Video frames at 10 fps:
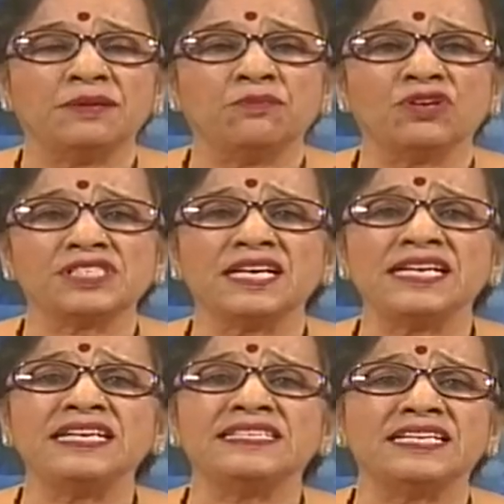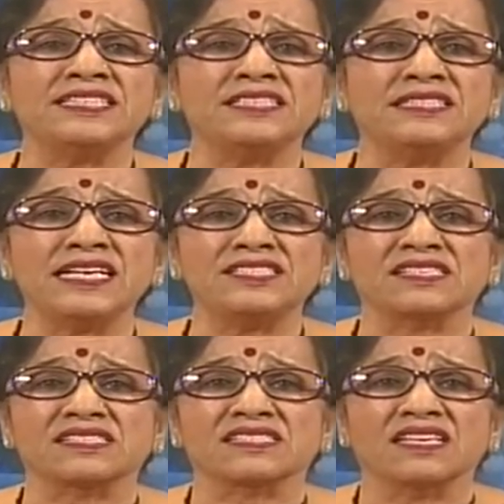Emotionally intelligent
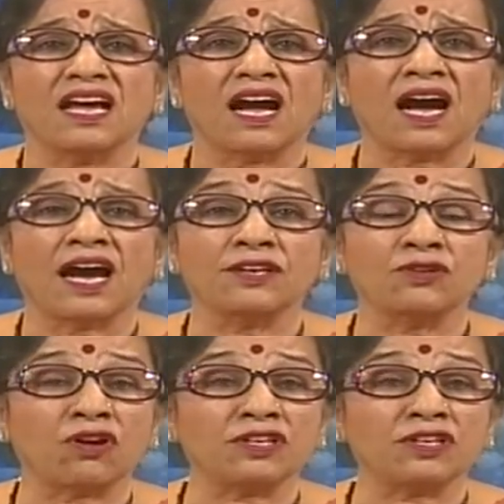teachers are